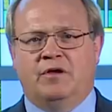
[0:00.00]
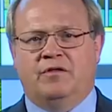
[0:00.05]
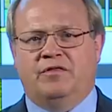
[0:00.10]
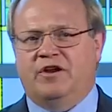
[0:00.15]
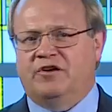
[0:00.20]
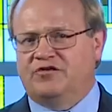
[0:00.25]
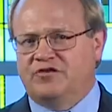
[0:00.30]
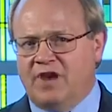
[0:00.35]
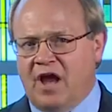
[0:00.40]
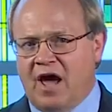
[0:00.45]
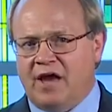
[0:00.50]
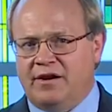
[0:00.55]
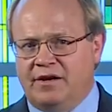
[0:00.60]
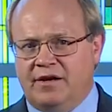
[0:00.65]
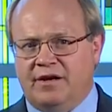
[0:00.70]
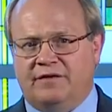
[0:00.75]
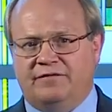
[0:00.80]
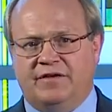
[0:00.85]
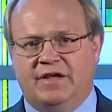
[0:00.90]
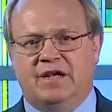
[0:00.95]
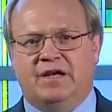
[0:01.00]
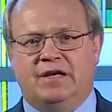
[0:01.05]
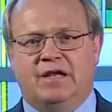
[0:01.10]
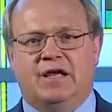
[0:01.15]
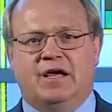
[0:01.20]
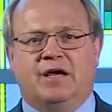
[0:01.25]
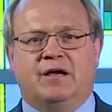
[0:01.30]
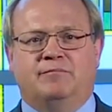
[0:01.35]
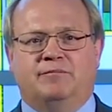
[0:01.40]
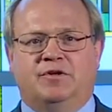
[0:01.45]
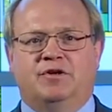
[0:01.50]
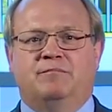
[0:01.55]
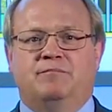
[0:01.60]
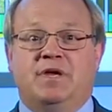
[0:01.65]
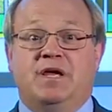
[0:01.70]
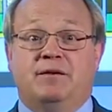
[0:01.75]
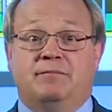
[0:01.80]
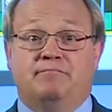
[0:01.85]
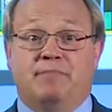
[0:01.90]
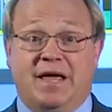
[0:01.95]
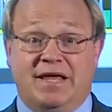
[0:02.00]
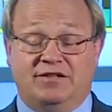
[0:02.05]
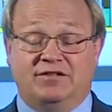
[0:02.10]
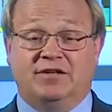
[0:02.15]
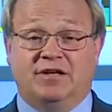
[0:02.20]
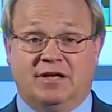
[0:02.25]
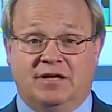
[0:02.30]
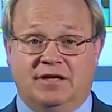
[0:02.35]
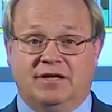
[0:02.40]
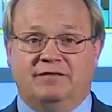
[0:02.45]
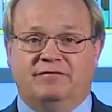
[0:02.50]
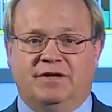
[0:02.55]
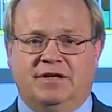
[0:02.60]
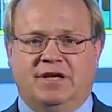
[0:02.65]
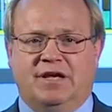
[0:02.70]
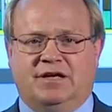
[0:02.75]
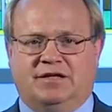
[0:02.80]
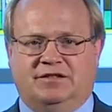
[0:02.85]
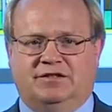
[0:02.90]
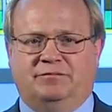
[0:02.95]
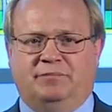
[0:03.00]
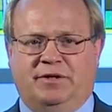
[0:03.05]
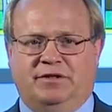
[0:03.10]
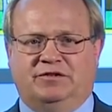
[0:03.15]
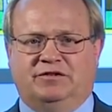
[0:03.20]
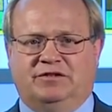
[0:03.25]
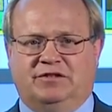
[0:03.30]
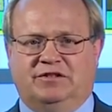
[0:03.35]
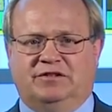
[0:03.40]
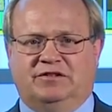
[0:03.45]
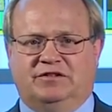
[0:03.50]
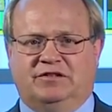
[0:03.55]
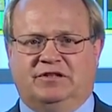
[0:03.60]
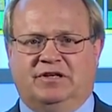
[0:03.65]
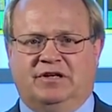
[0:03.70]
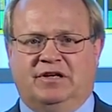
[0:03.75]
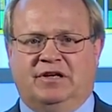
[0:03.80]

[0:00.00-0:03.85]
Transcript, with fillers: there's not enough income to meet basic living expenses.